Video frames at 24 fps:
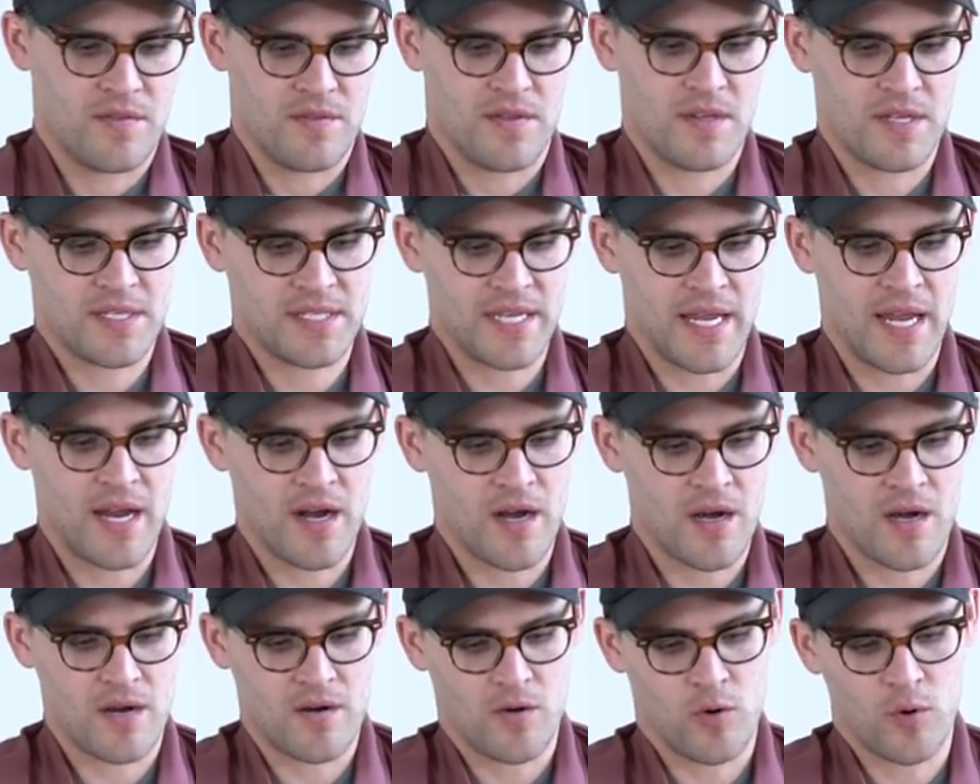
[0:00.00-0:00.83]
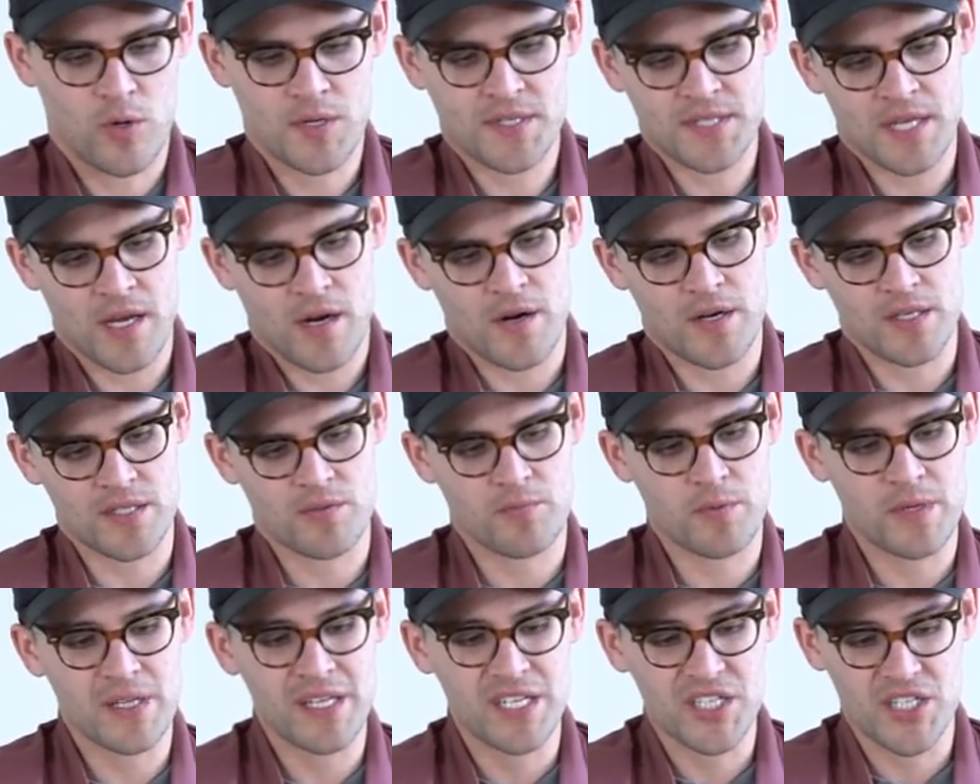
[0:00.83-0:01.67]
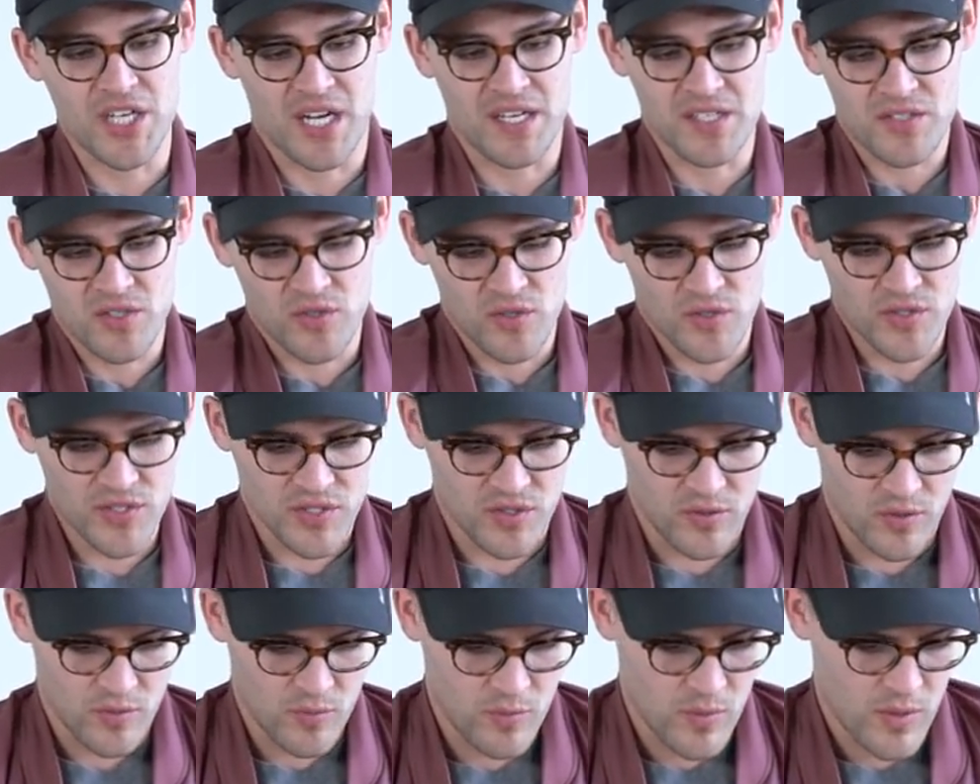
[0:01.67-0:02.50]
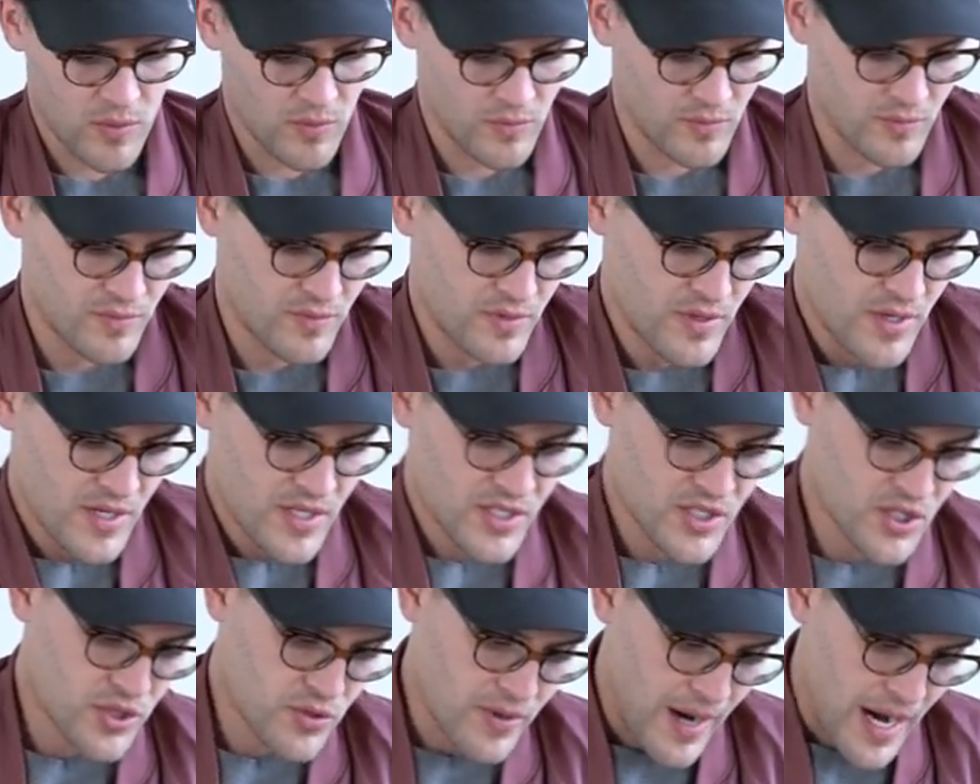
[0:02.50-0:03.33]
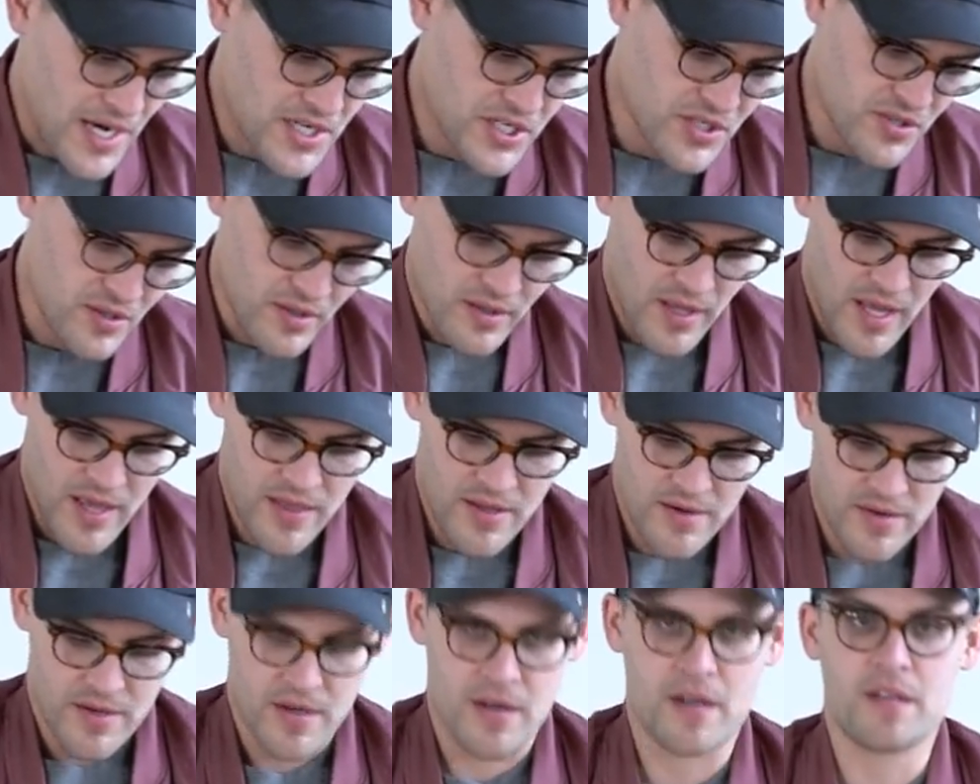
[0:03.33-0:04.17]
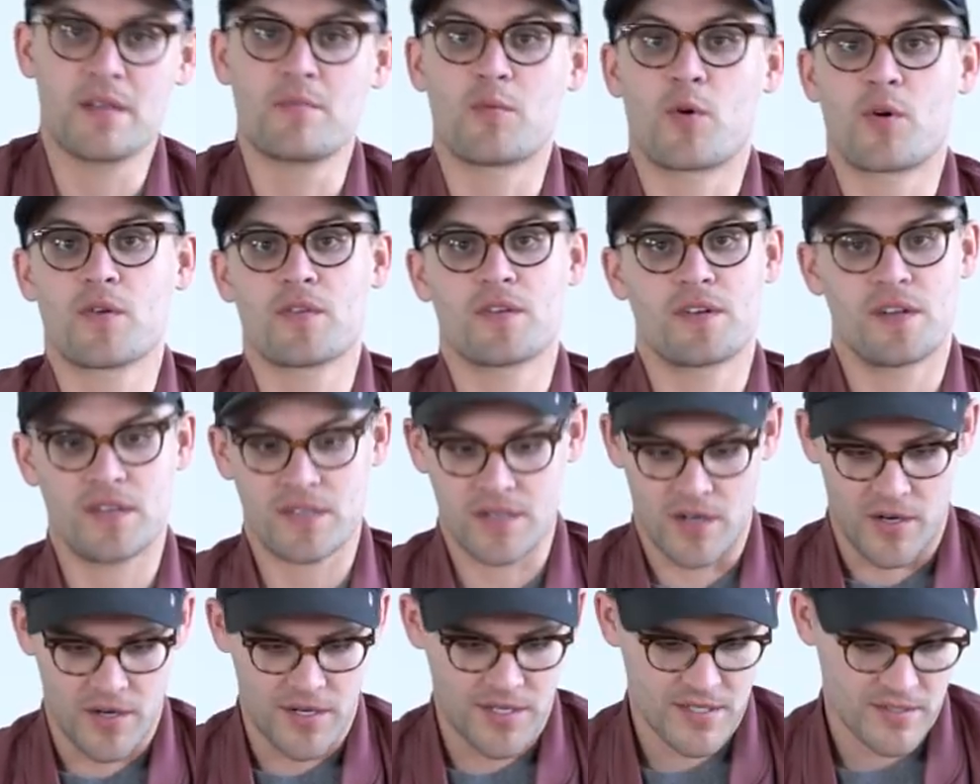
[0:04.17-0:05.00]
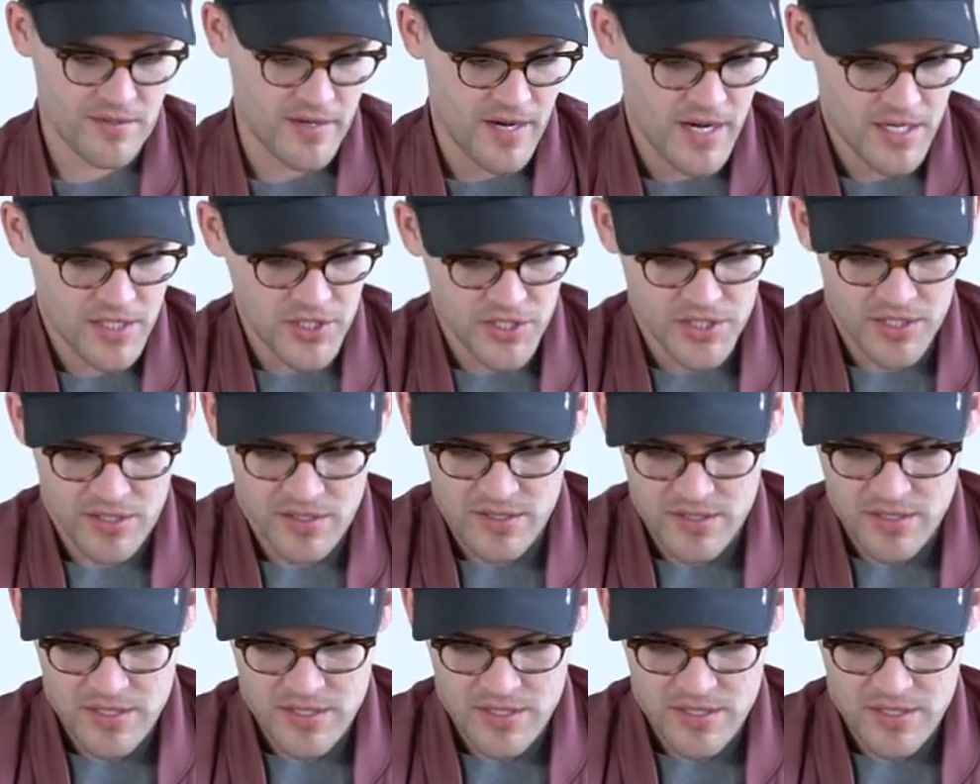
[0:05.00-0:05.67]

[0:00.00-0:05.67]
This hair, horsehair is really gentle, so it won't scratch the leather any more than it's already scratched.